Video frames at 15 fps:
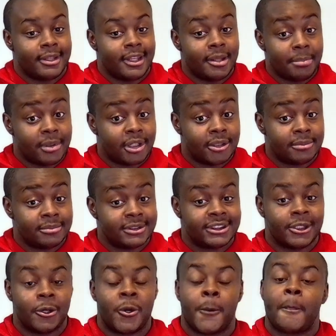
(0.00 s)
HIPAA.
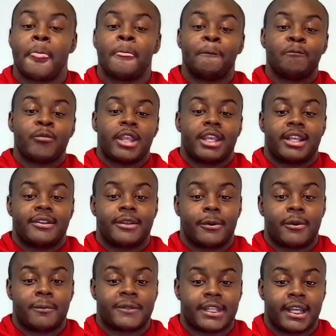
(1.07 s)
So you
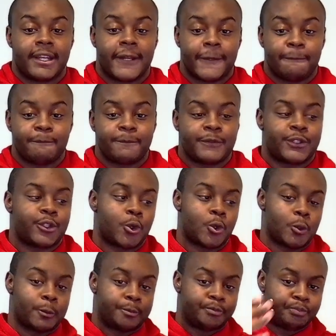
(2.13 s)
get what I'm saying here?
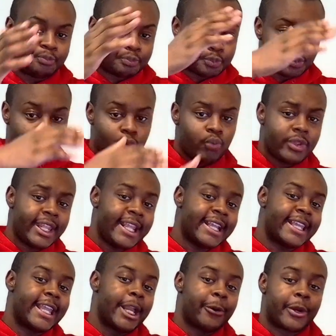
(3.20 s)
So
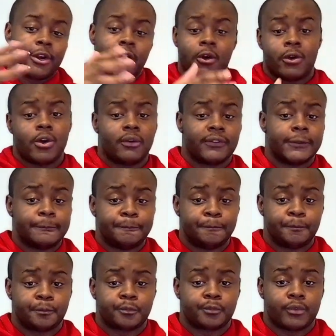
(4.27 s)
carrying on over,
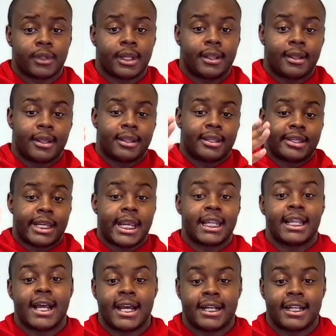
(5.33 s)

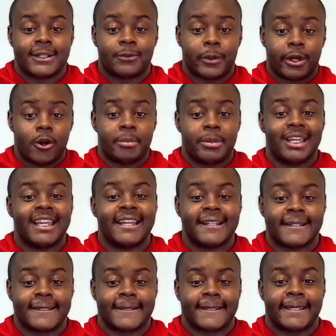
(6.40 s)
headline is where it all
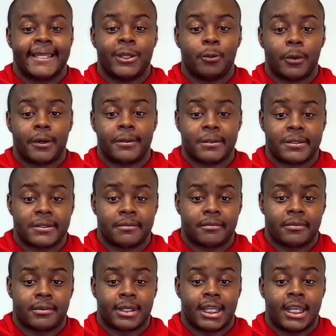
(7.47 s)
begins. Keywords.
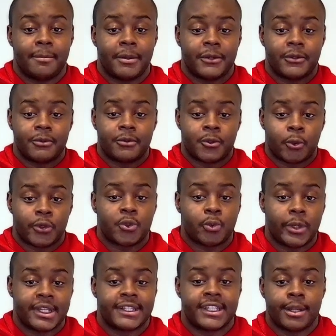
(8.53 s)
Keep it short,
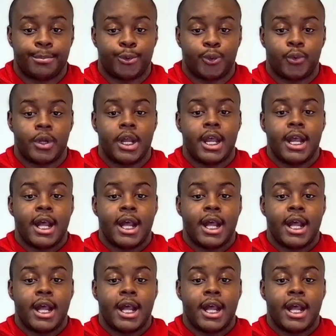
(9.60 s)
sweet, and simple.